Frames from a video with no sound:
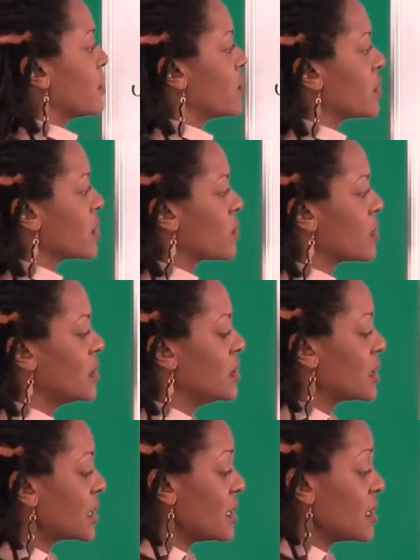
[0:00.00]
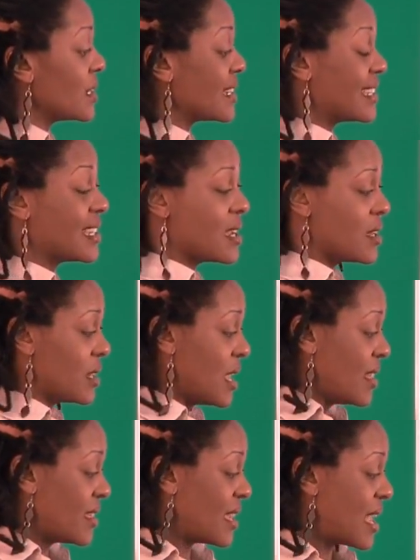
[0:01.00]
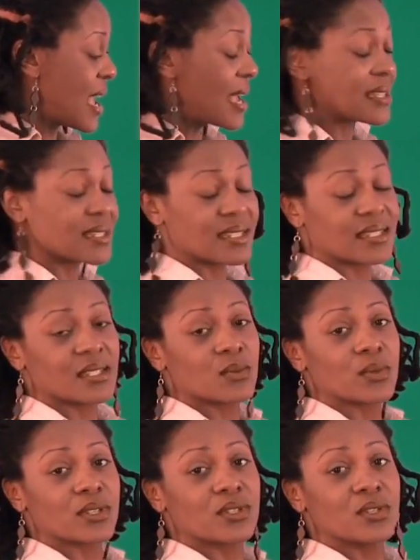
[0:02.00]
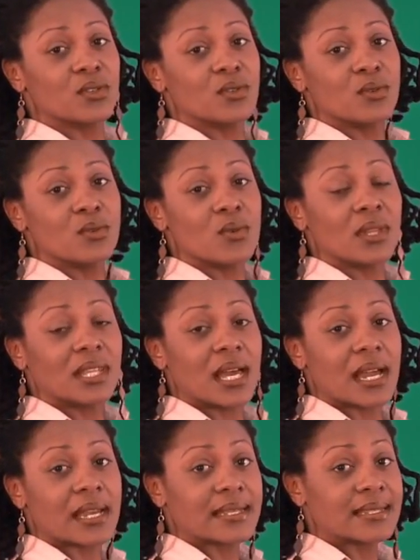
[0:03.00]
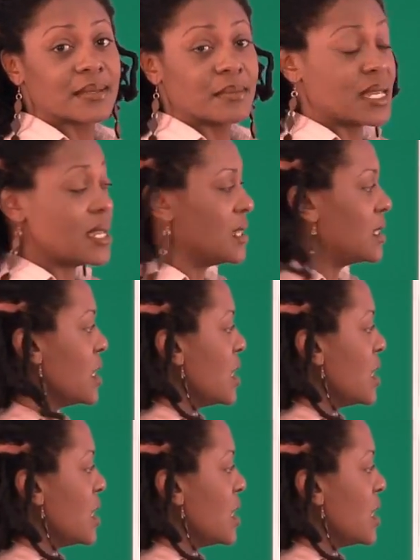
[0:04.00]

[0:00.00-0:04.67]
of where we're looking. Again, the axis is where 2 lines meet.